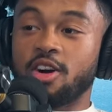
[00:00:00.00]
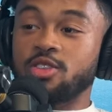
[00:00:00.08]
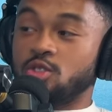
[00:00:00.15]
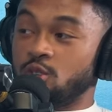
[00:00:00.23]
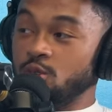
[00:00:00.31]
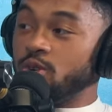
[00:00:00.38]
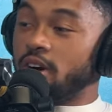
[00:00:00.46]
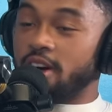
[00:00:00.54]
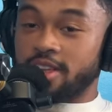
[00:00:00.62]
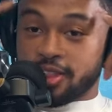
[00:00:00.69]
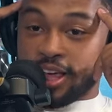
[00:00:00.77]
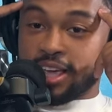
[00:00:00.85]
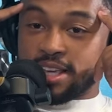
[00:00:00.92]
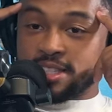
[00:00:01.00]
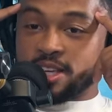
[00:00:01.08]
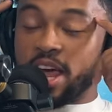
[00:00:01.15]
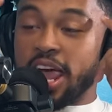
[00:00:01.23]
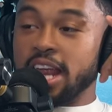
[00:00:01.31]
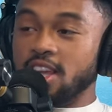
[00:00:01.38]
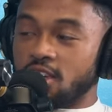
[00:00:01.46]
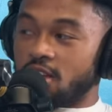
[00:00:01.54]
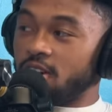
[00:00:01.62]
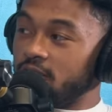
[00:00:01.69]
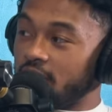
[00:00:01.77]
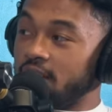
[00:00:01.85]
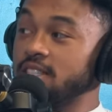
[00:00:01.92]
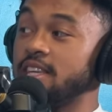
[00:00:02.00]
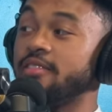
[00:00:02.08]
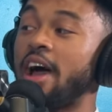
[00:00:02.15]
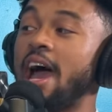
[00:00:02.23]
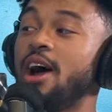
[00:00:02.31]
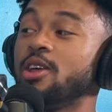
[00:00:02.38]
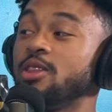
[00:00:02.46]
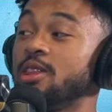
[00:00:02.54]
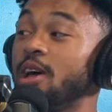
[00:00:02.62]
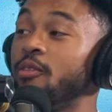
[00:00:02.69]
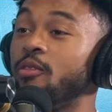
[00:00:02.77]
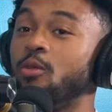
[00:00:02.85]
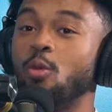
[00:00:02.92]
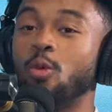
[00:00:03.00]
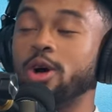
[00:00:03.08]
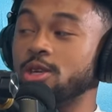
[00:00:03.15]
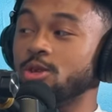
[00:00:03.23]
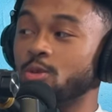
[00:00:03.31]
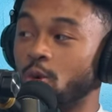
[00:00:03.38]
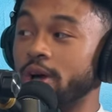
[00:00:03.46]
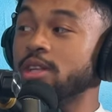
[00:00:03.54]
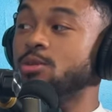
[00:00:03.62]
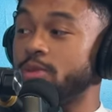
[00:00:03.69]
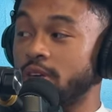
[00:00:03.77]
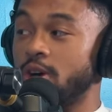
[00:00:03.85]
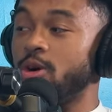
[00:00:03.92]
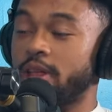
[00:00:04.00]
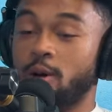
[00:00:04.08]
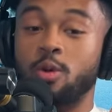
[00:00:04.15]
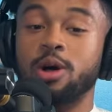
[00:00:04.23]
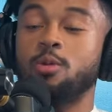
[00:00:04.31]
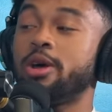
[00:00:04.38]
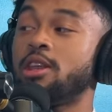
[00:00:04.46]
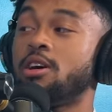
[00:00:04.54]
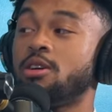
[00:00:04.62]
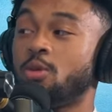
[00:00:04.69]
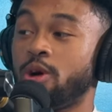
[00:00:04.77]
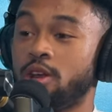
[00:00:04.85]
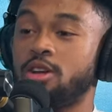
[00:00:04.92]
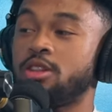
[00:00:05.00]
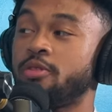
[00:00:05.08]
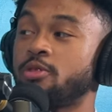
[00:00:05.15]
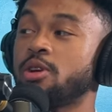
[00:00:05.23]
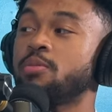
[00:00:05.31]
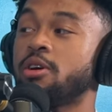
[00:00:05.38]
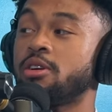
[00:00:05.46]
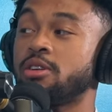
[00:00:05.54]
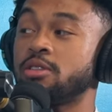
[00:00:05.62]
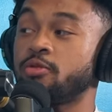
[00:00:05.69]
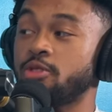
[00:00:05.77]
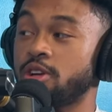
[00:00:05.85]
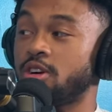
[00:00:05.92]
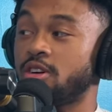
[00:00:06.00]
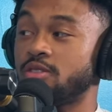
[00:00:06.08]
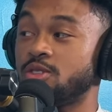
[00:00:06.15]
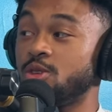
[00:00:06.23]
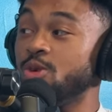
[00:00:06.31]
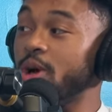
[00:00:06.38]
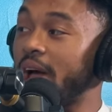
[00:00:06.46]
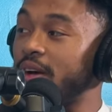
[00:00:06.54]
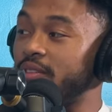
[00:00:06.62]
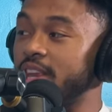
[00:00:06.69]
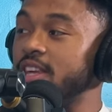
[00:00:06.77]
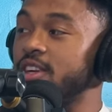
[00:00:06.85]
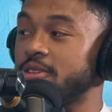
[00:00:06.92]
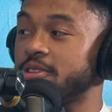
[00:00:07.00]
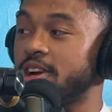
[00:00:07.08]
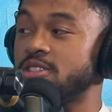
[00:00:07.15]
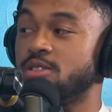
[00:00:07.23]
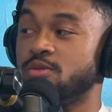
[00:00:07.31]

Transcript: Do you like? Is there any curiosity of how of what you what has been going? Like, what went on went on the freak party, freak off? Do you have any curiosity